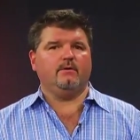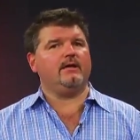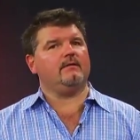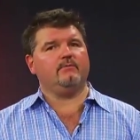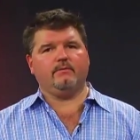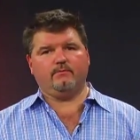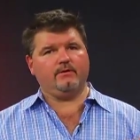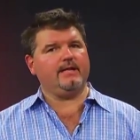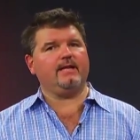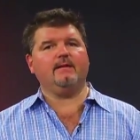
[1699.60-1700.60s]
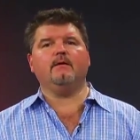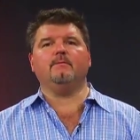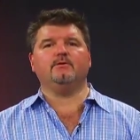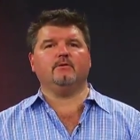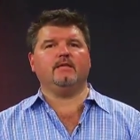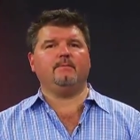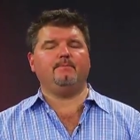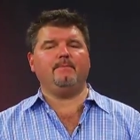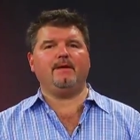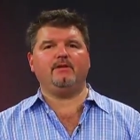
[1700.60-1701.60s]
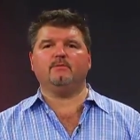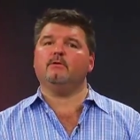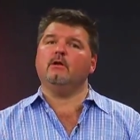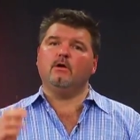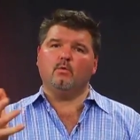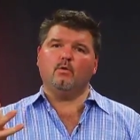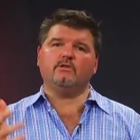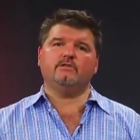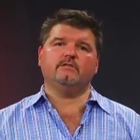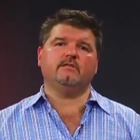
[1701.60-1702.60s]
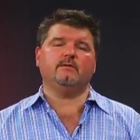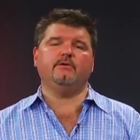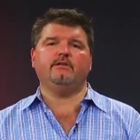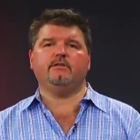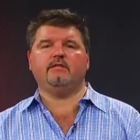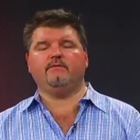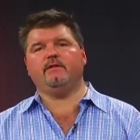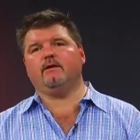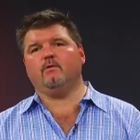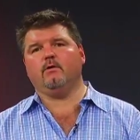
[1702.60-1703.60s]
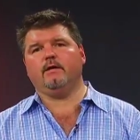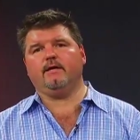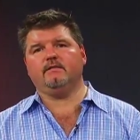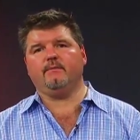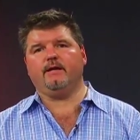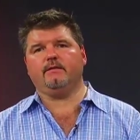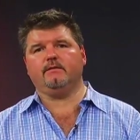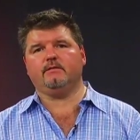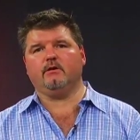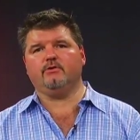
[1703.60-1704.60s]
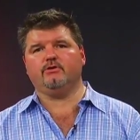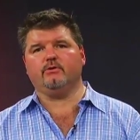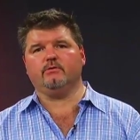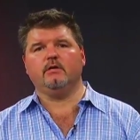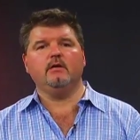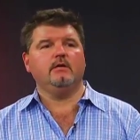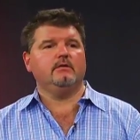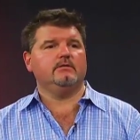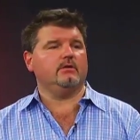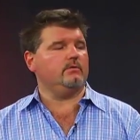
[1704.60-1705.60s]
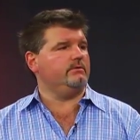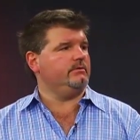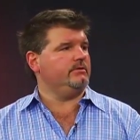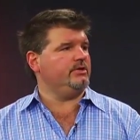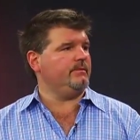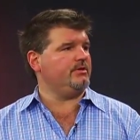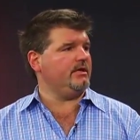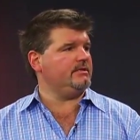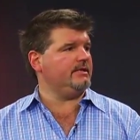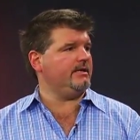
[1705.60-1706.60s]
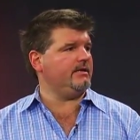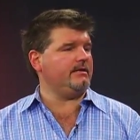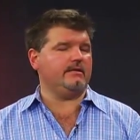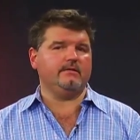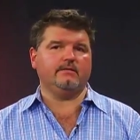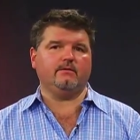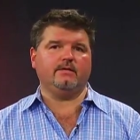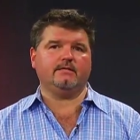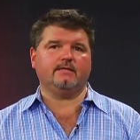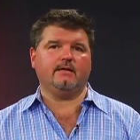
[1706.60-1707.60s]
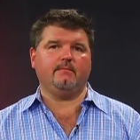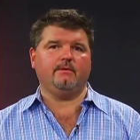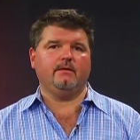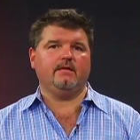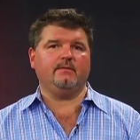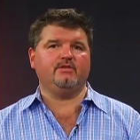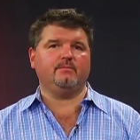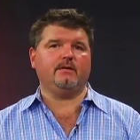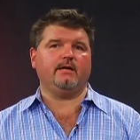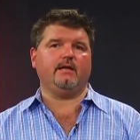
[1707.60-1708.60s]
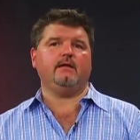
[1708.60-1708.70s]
got. We, they're getting them up. So keep be patient, but watch us at whctv.org on demand and see all the shows. So Jim, thanks again, and until next you, time, keep Jim keep and I